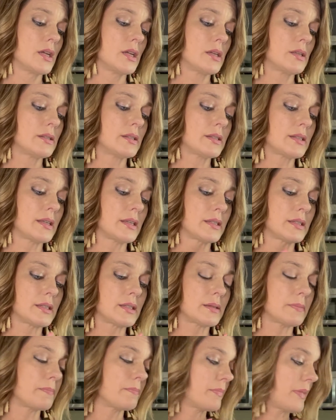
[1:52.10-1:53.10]

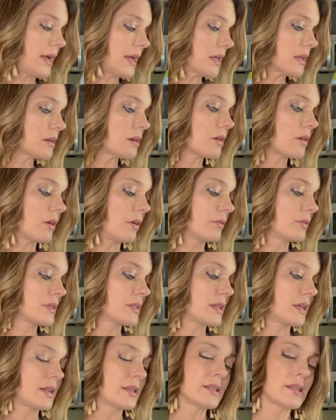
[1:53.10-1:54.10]
Since making our own
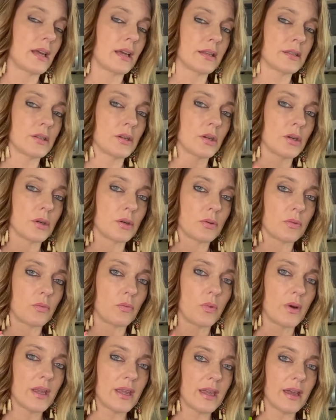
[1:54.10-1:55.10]
sanitizer,
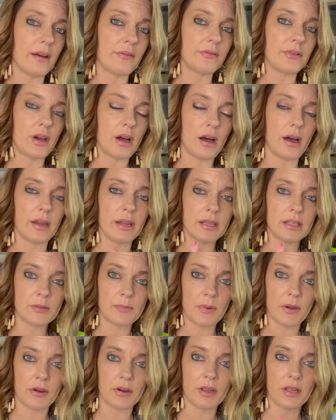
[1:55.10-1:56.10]
we have not
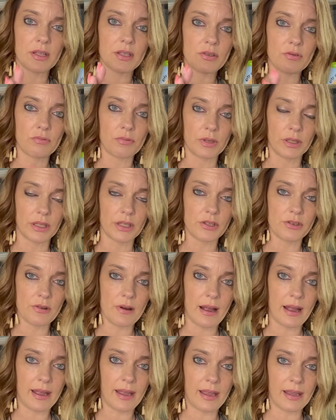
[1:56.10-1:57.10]
experienced really
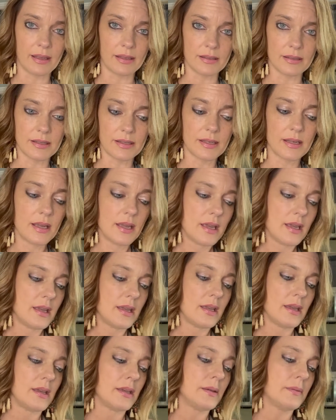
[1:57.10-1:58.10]
dry hands,
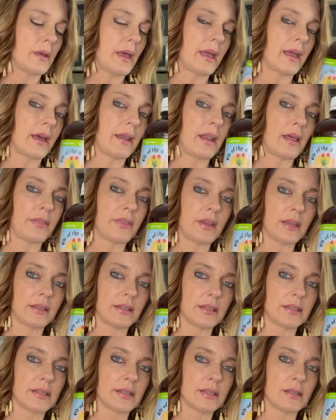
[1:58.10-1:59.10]
and I think
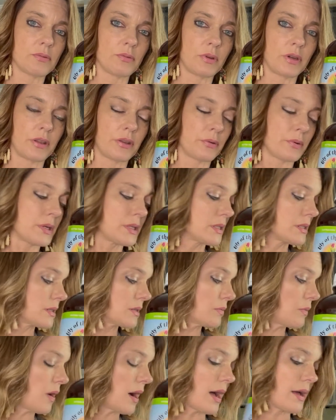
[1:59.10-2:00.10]
this is one of the
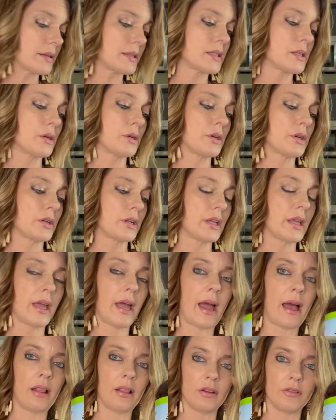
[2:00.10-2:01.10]
reasons why. So you're going to
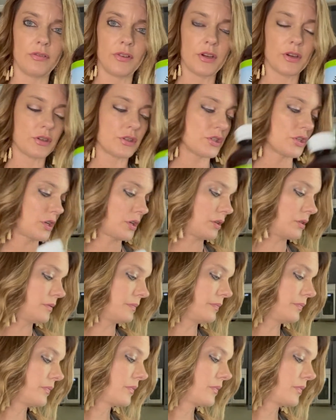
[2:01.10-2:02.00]
get aloe vera gel,